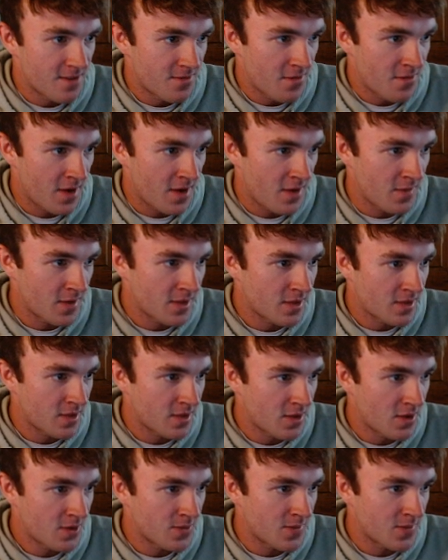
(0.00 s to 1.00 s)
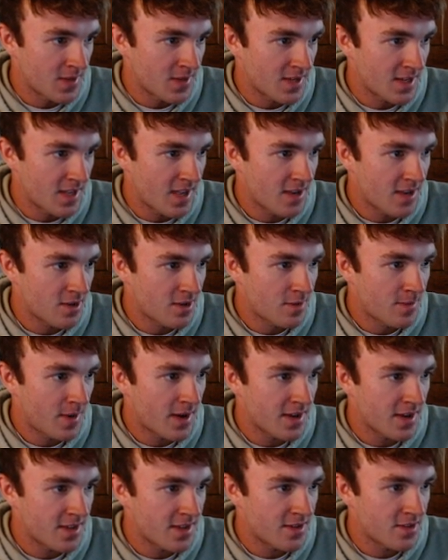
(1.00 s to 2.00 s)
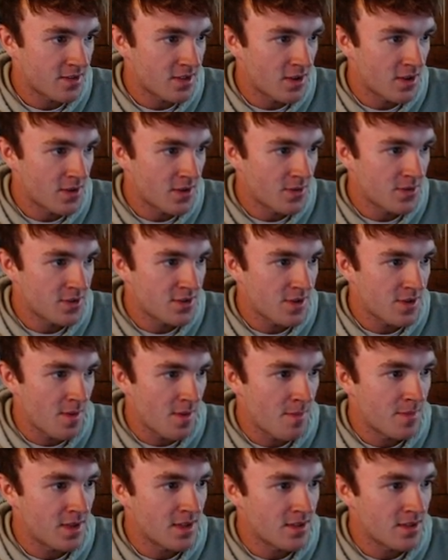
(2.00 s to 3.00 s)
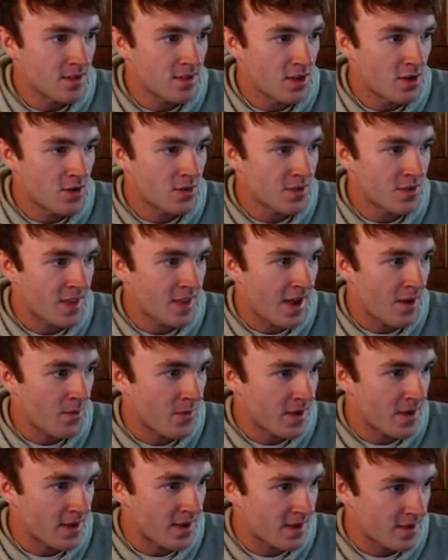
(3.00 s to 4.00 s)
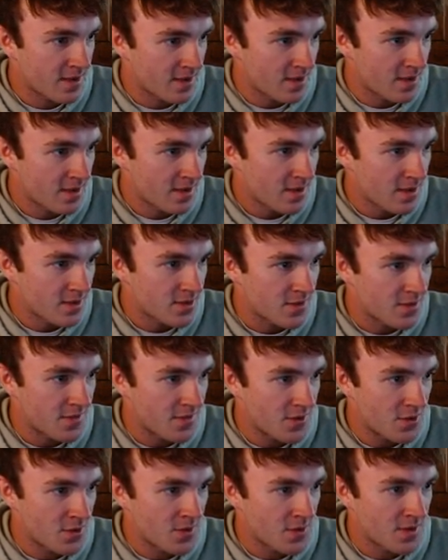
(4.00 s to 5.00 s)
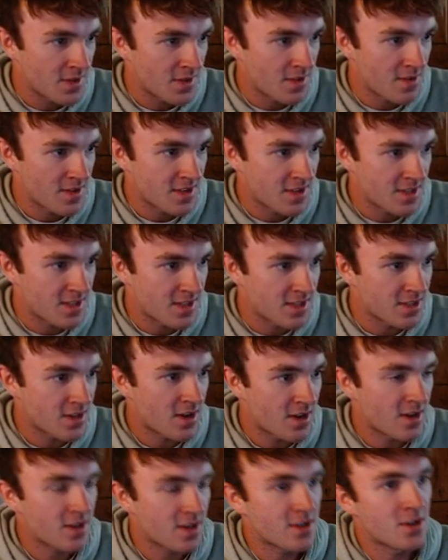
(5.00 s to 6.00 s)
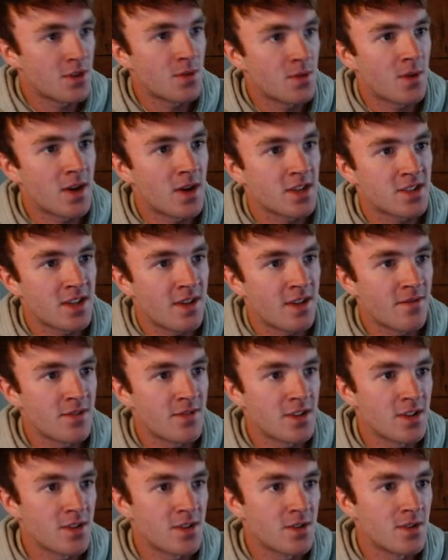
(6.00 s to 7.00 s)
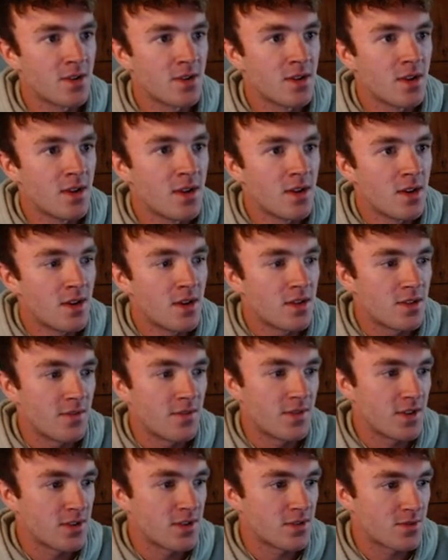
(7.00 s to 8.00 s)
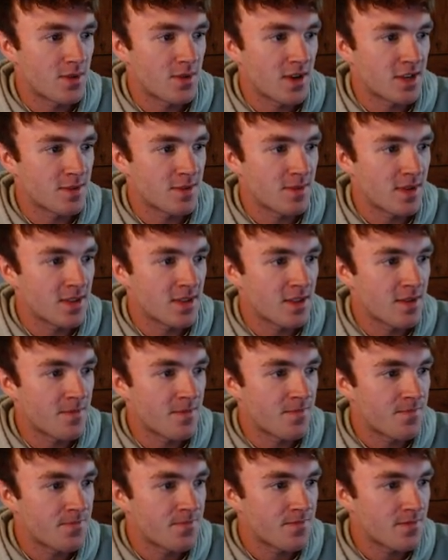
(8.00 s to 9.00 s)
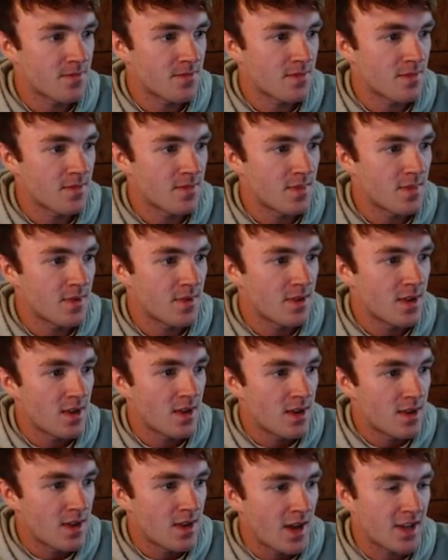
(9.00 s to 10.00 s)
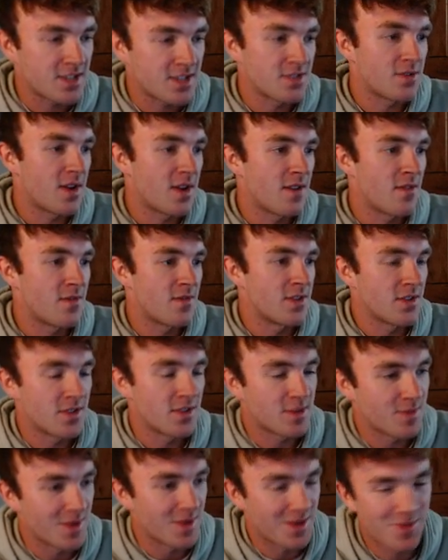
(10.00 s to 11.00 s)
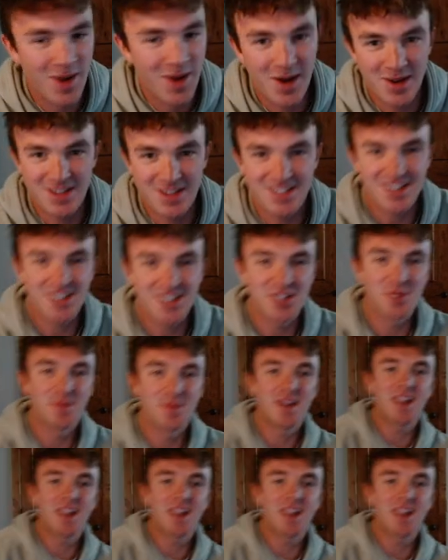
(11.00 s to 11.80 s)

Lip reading: right? We get a candle body close below that wick. So if you don't know what either of these things are, go watch that video. The videos where I explain them. I actually don't have a video explaining break of structure, but I